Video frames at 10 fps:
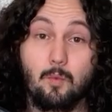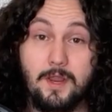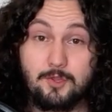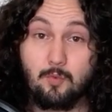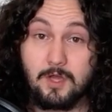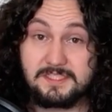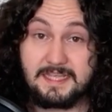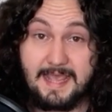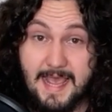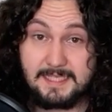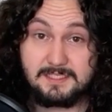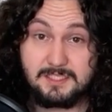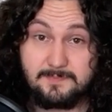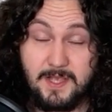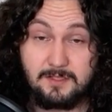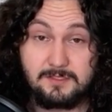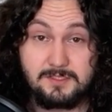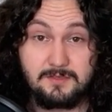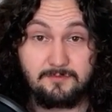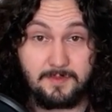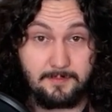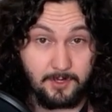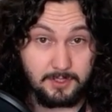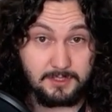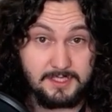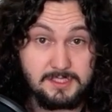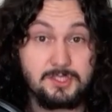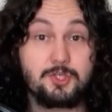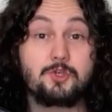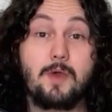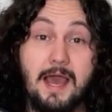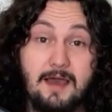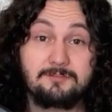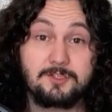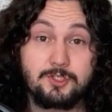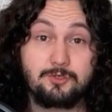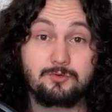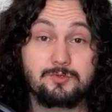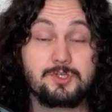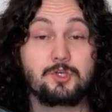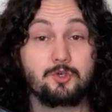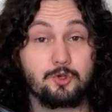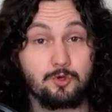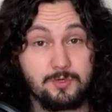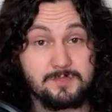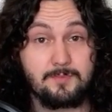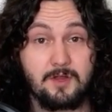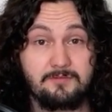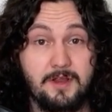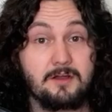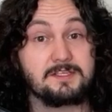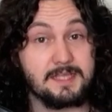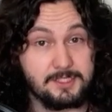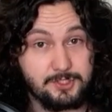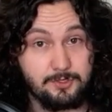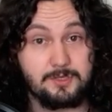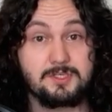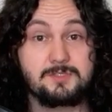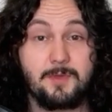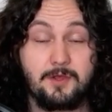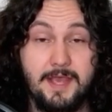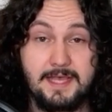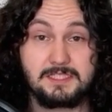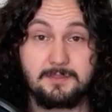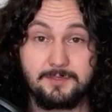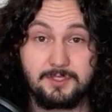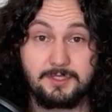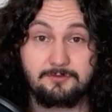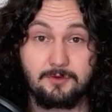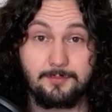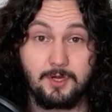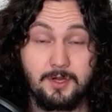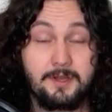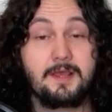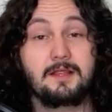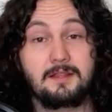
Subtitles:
When you want to cast spells from the Bard list, you have to use your Charisma modifier because that's your spell casting ability for a Bard.